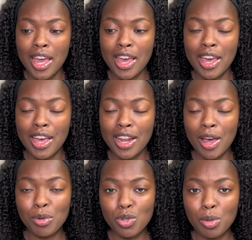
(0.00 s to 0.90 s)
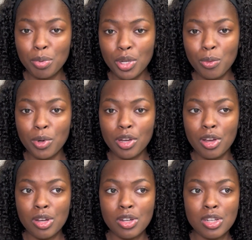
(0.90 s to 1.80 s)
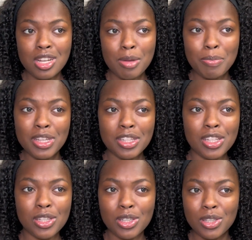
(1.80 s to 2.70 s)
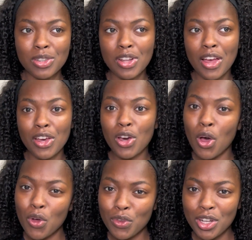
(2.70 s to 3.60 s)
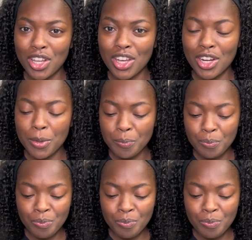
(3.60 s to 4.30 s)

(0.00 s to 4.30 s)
and I was doing pretty well up until like COVID year,